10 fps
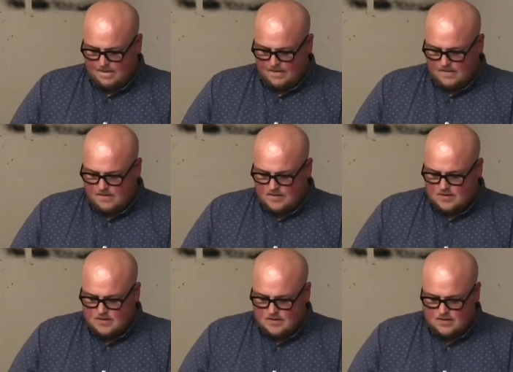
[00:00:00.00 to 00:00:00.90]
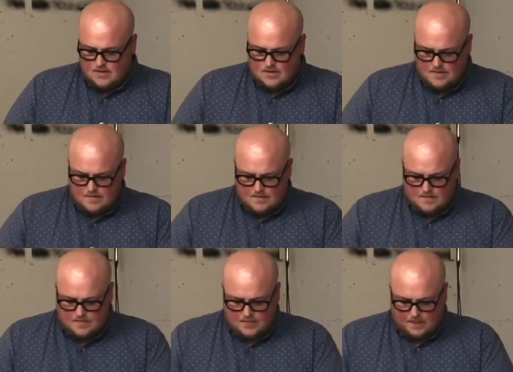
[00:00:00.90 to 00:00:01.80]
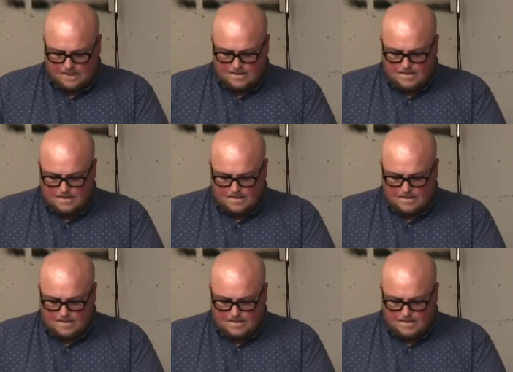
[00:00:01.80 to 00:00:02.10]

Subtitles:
Nobody speaks.